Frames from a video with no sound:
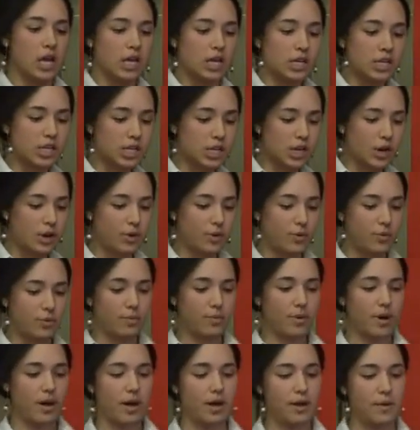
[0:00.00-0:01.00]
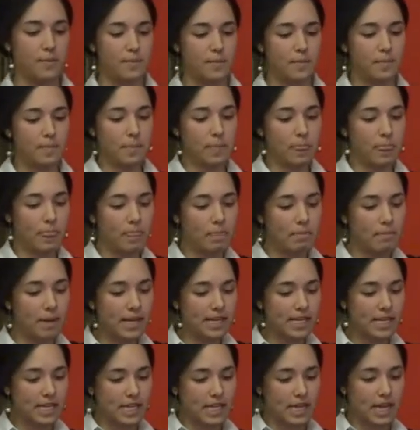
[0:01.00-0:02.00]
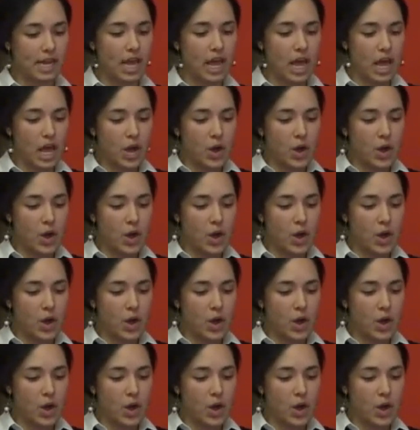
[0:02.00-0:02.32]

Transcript: So basically,